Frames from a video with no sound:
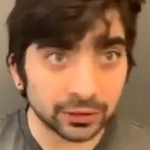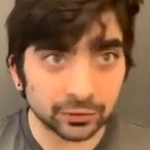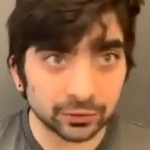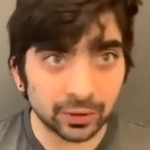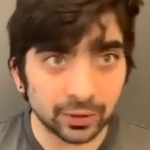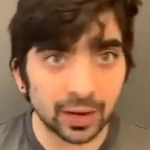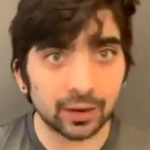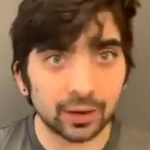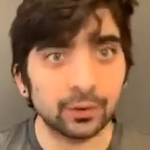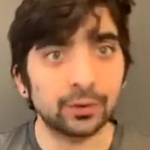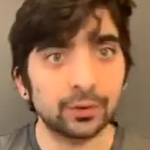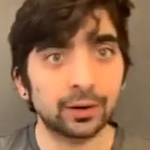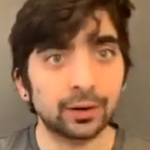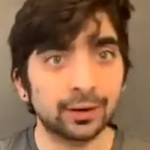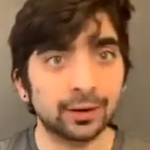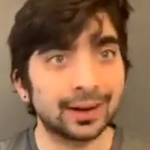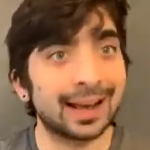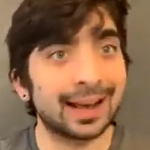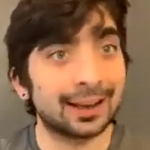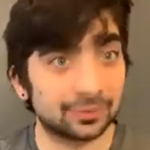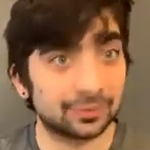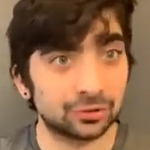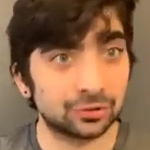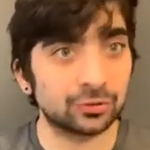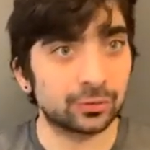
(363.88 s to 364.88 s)
row or an
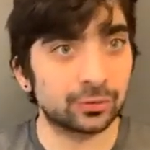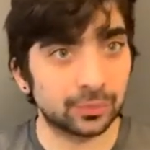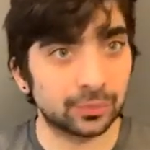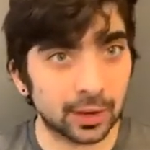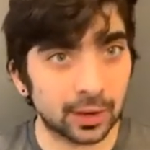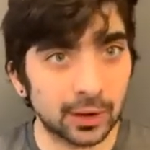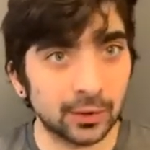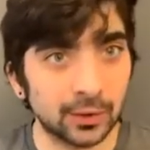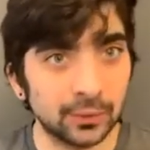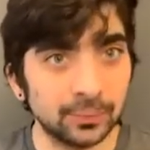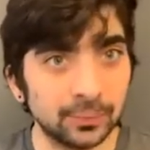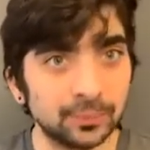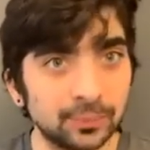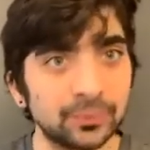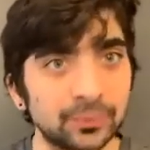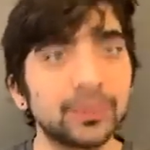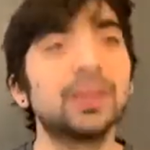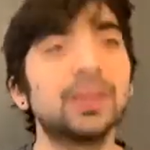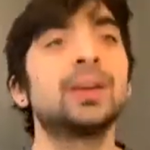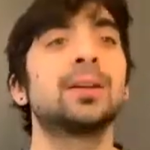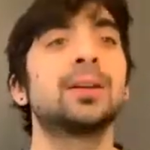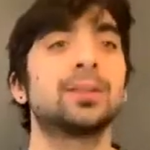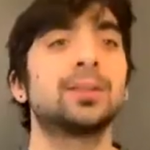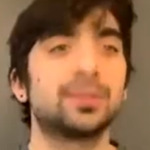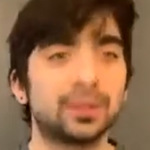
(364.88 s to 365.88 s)
extra row
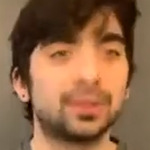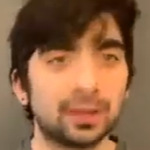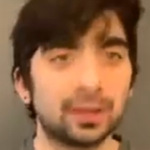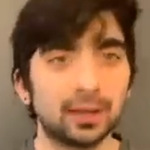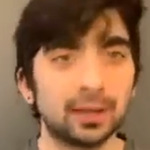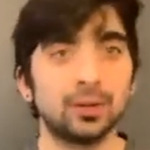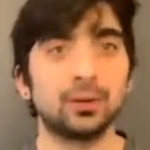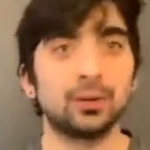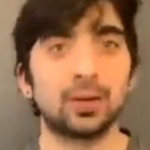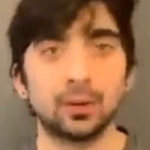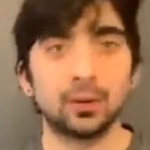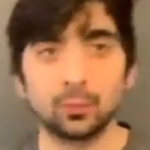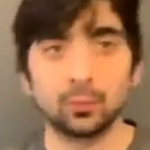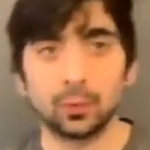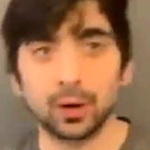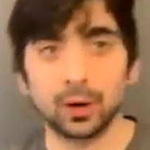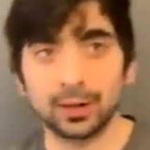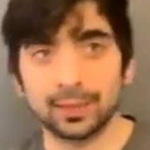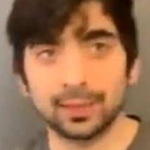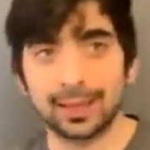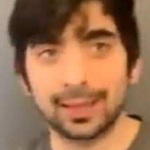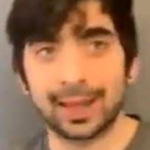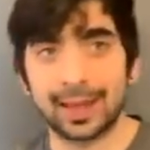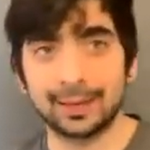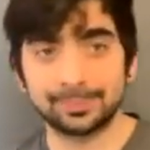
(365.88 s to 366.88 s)
so that you can work
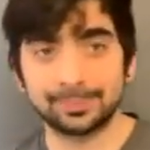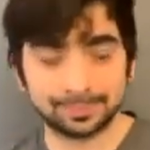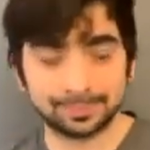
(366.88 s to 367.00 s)
that.